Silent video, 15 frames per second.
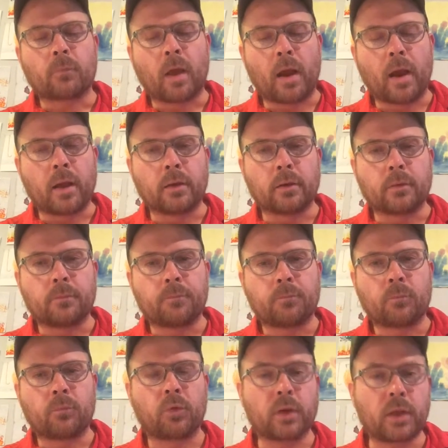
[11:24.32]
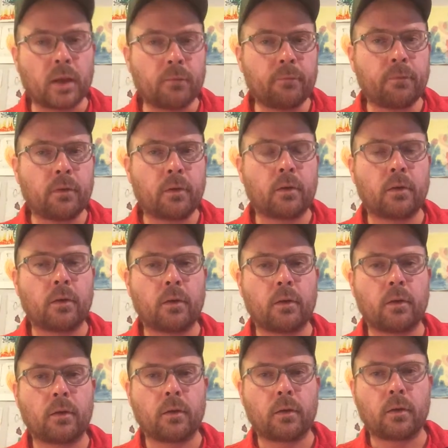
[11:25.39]
And forgive
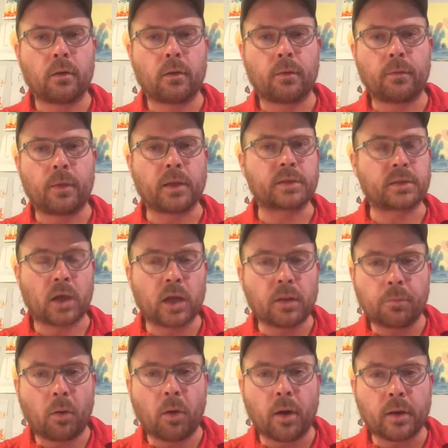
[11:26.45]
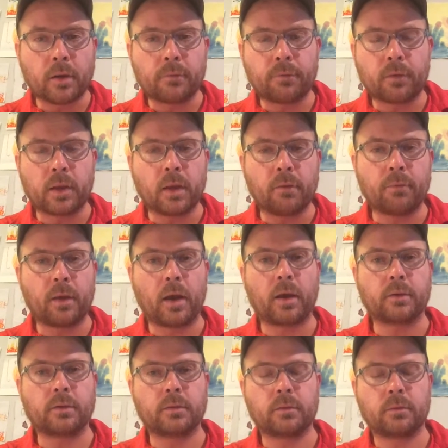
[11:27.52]
that starting point, forgive
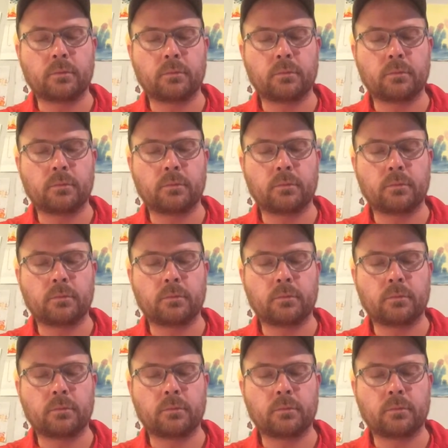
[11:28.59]
that